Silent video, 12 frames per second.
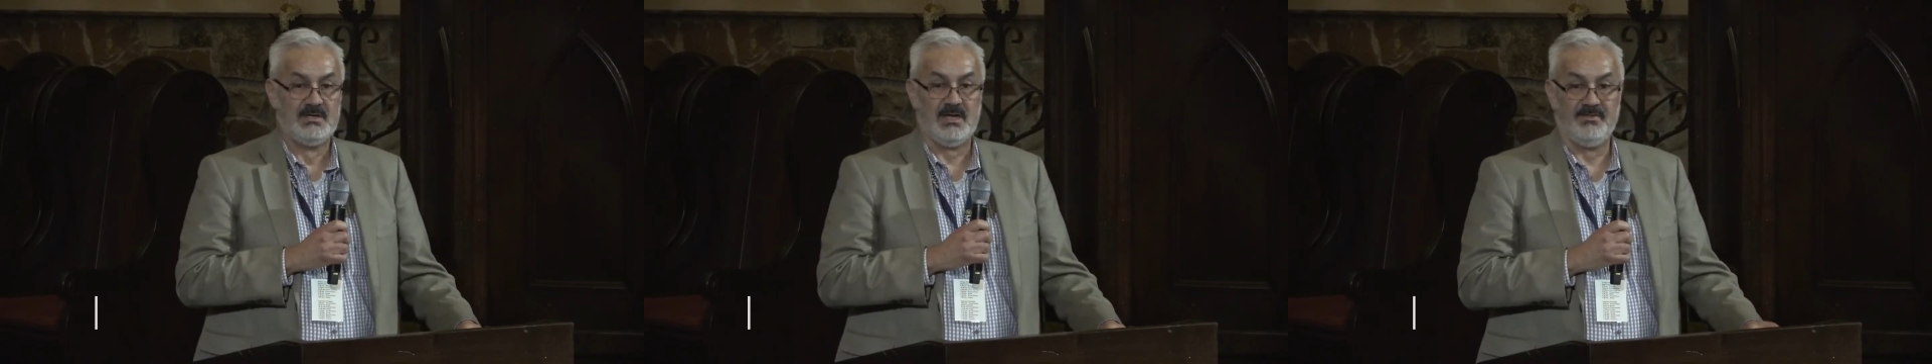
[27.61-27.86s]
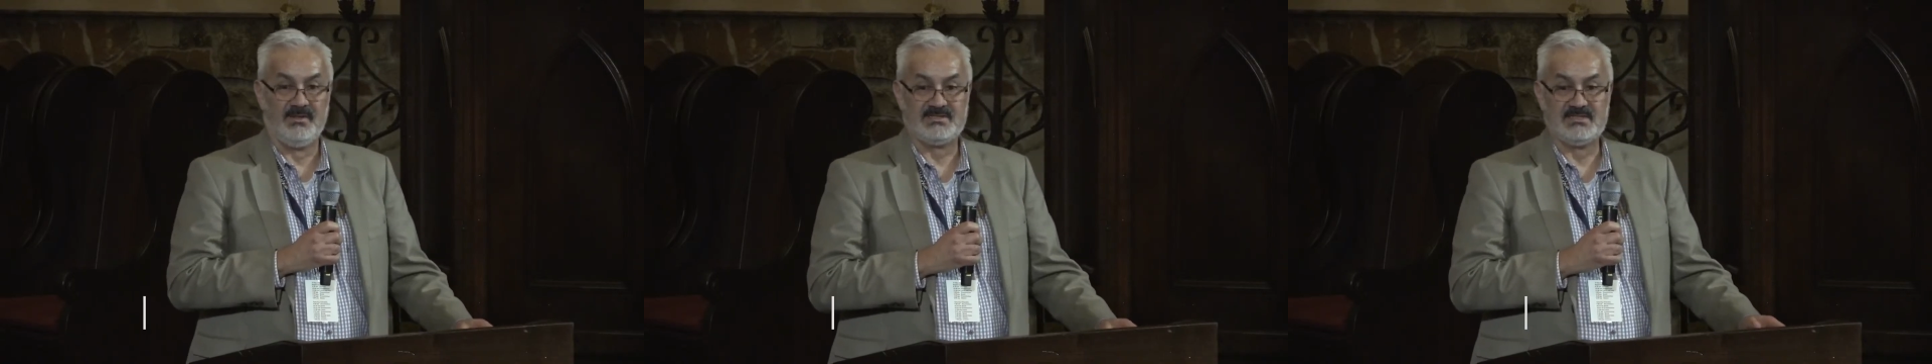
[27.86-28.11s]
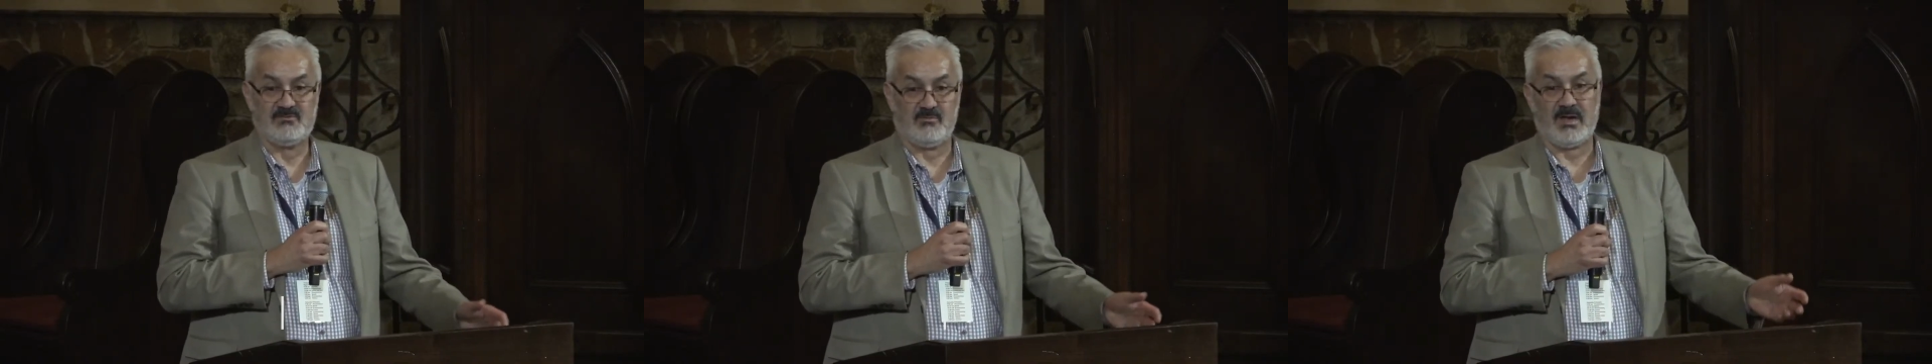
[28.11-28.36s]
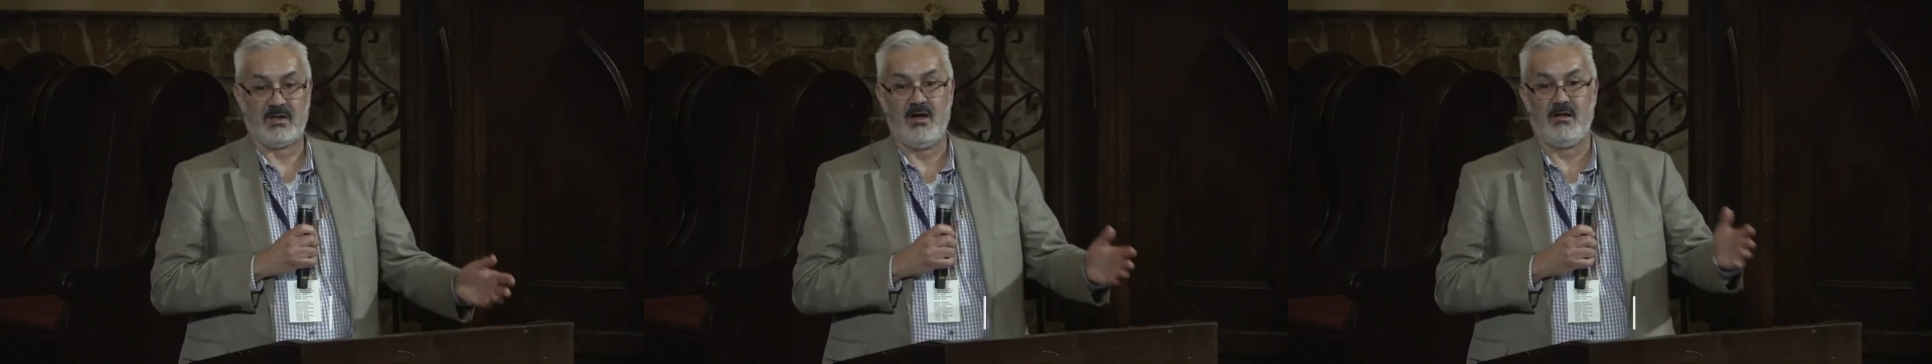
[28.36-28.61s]
And this is where
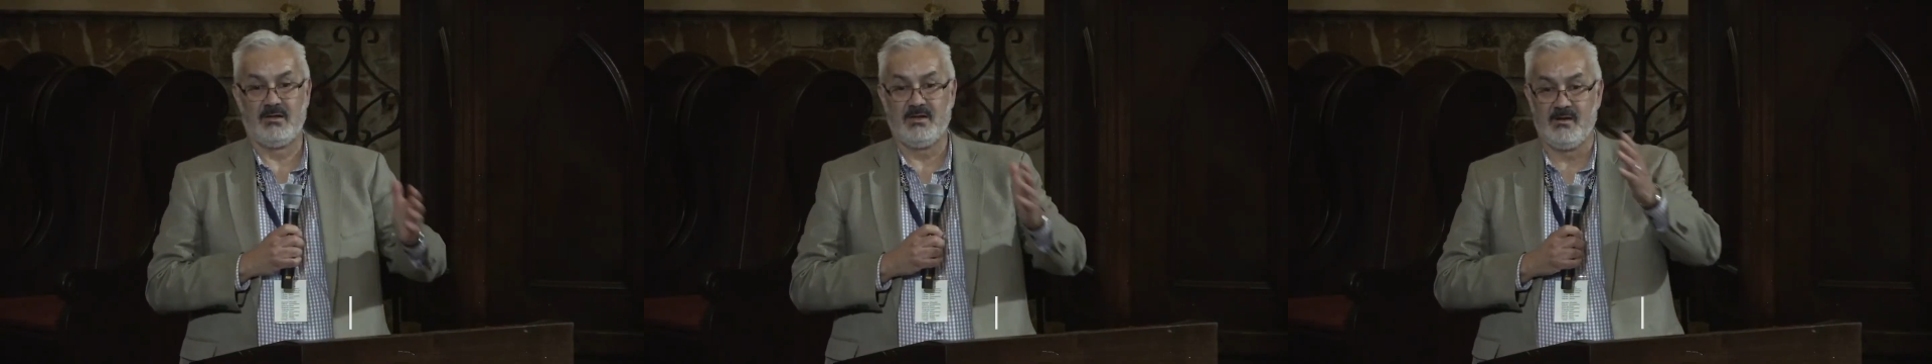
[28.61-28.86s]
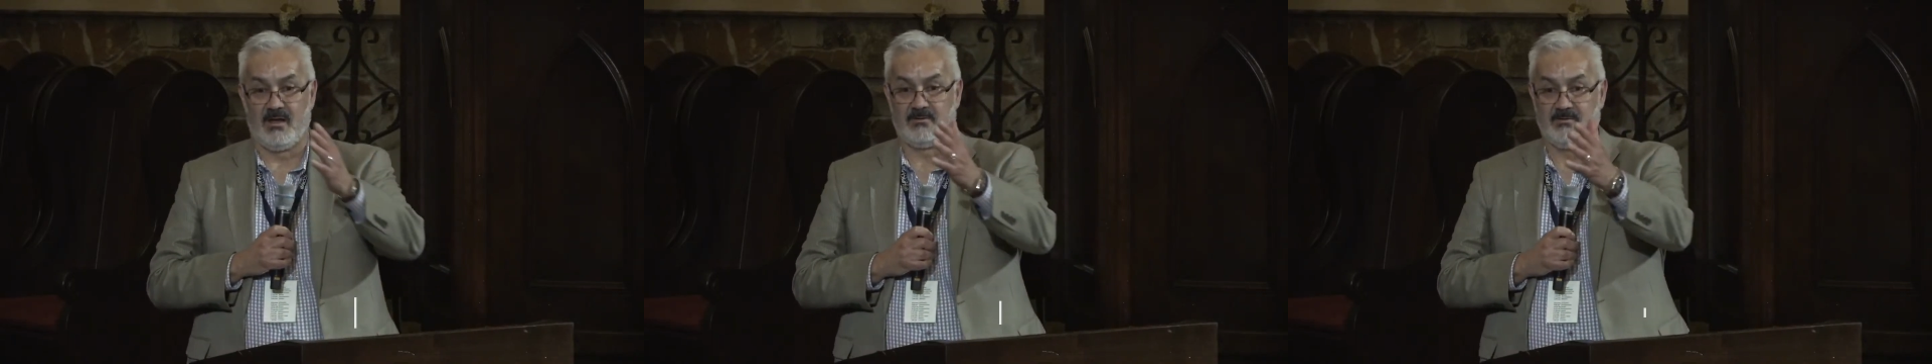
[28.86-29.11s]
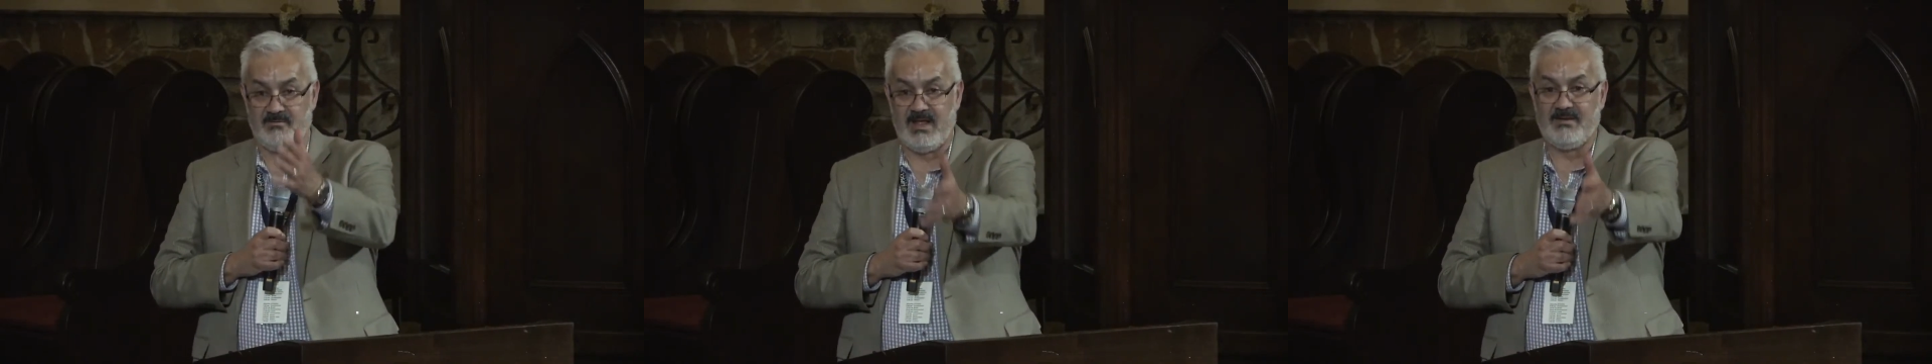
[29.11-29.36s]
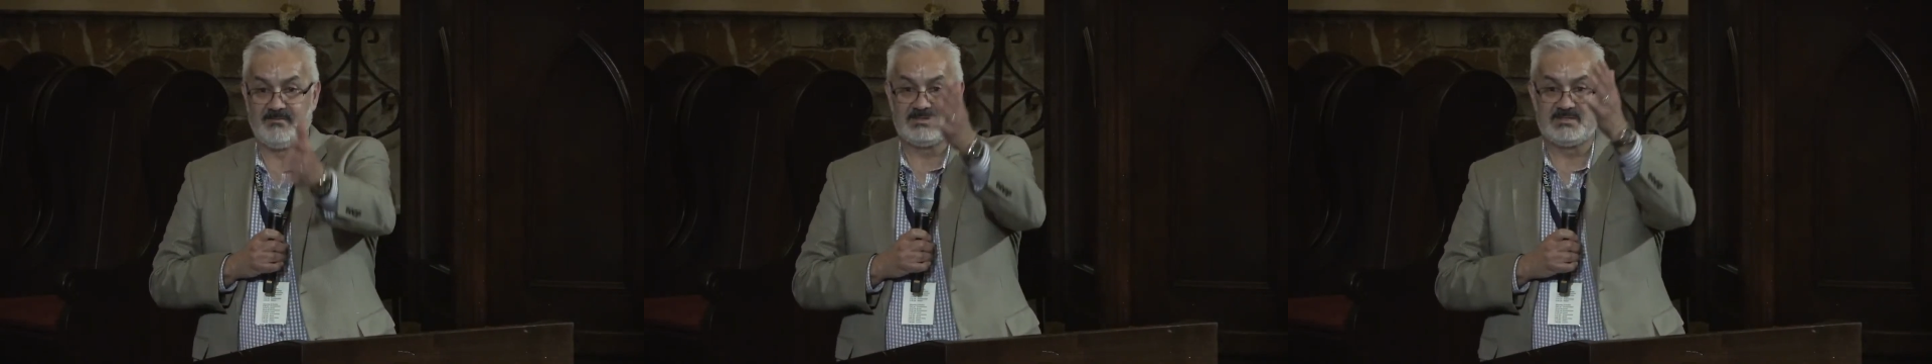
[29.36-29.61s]
my colleague, Dr.
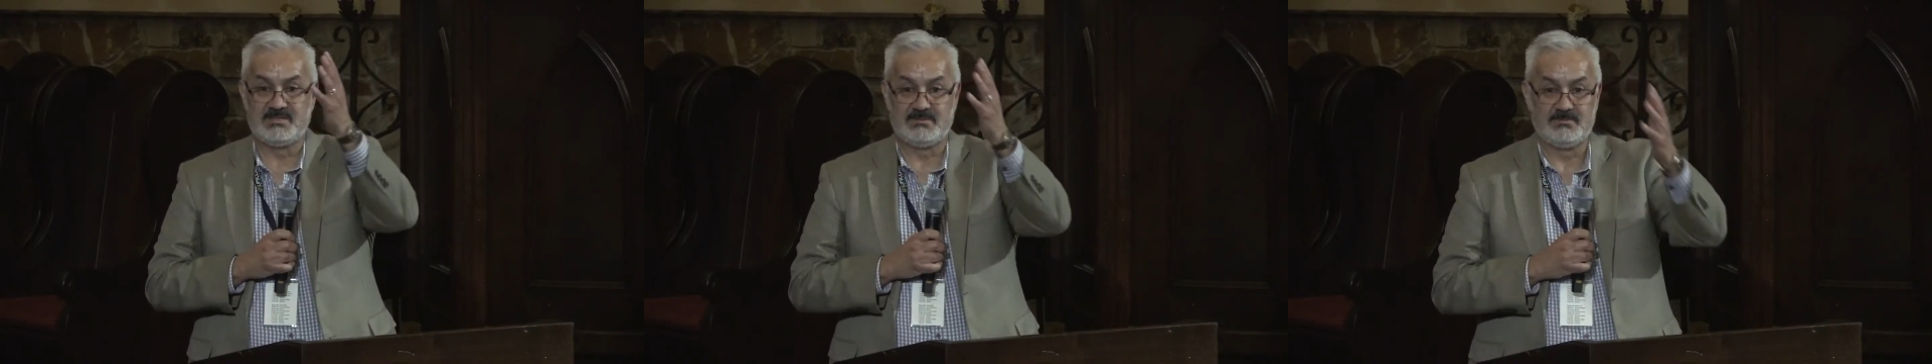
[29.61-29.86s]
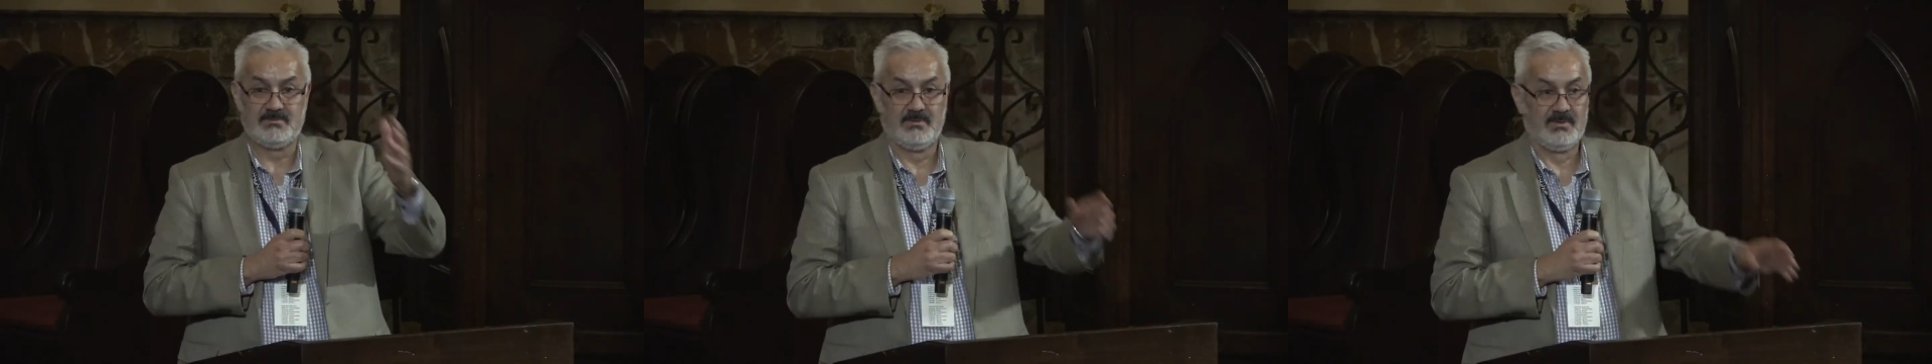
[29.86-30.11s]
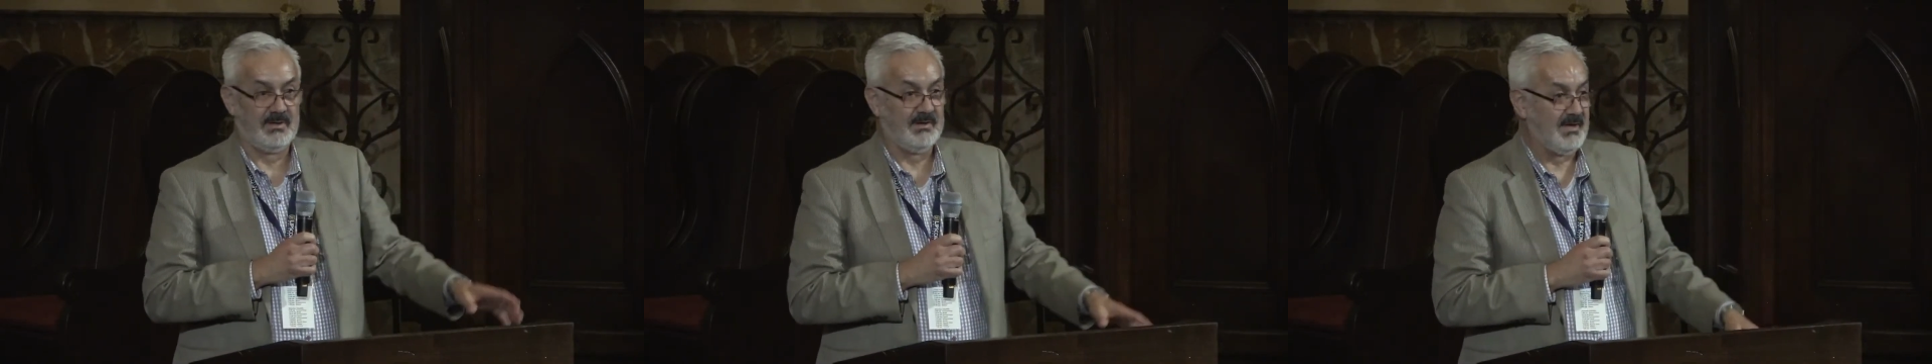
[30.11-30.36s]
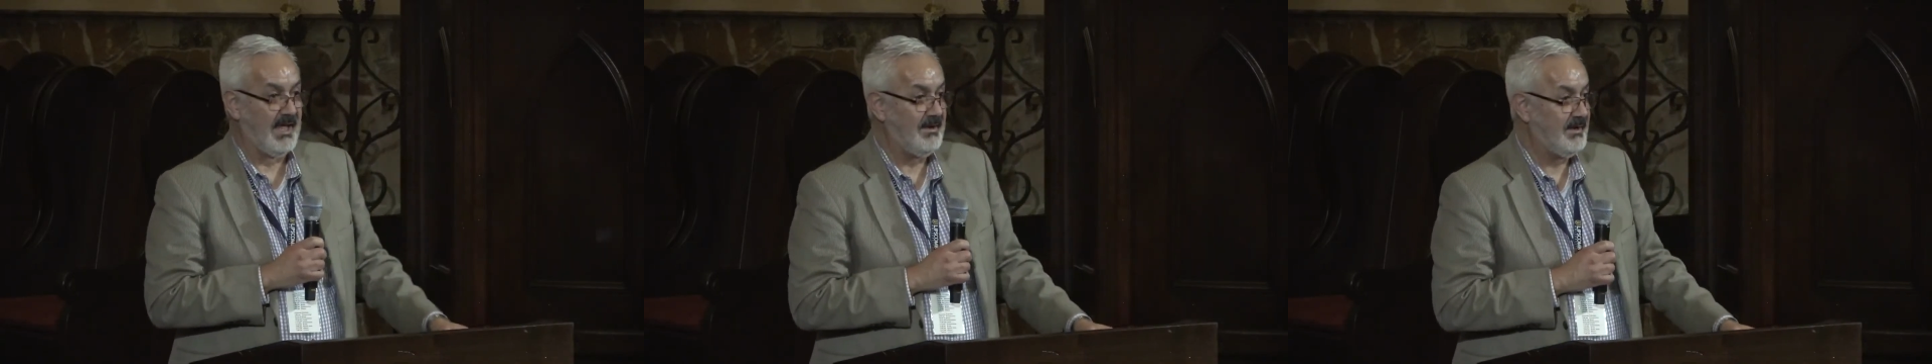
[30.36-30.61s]
Davis,
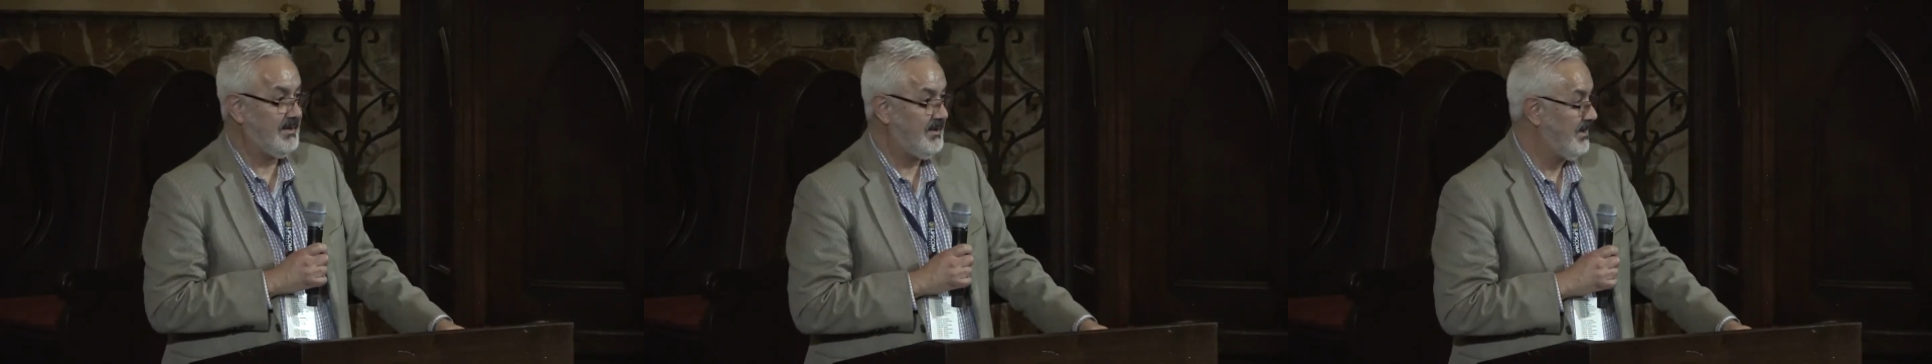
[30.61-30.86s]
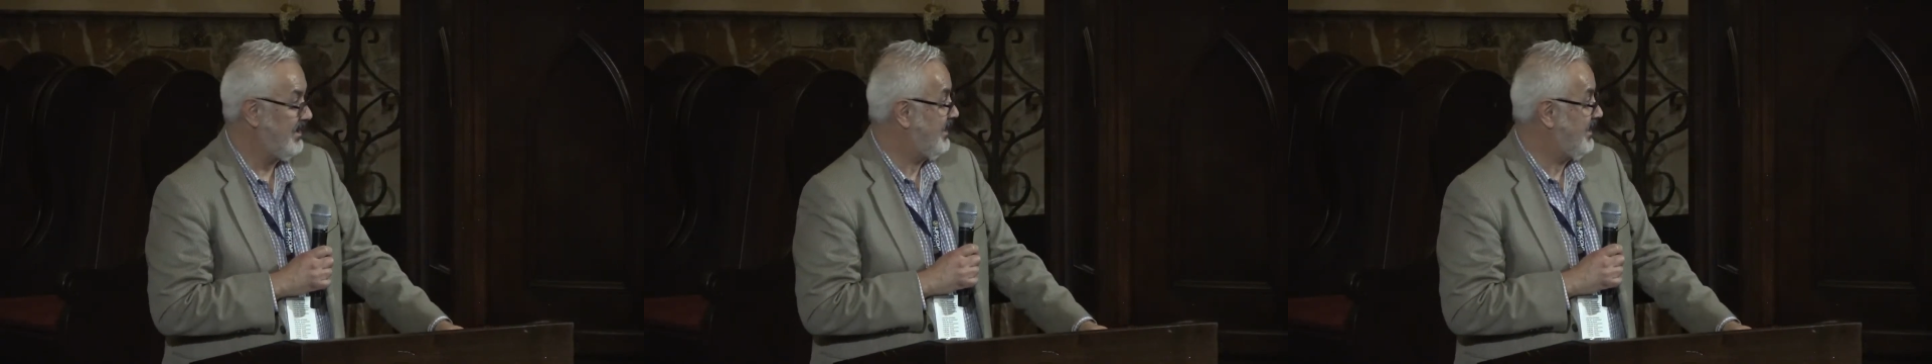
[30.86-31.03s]
attended.